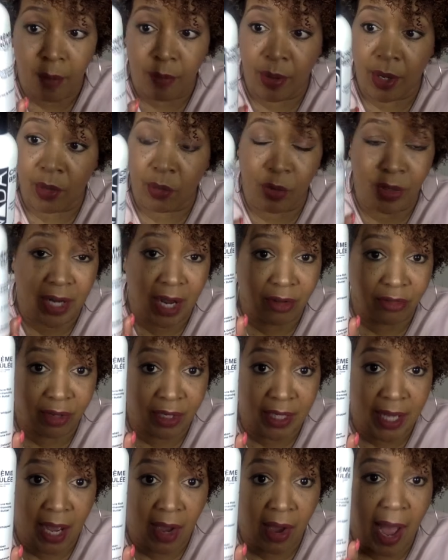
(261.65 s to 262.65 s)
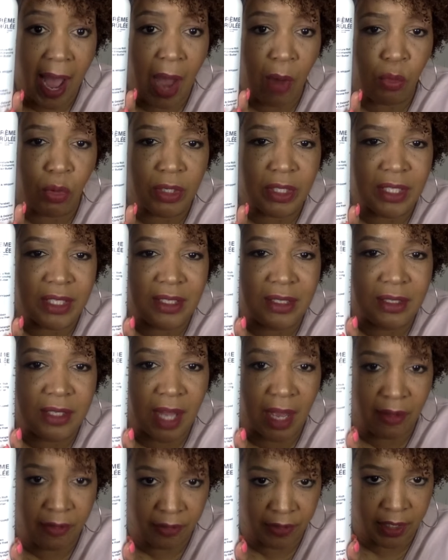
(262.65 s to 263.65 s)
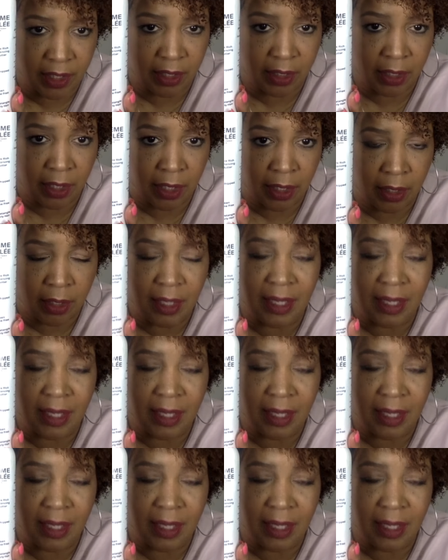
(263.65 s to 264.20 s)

but when I run out, I would definitely,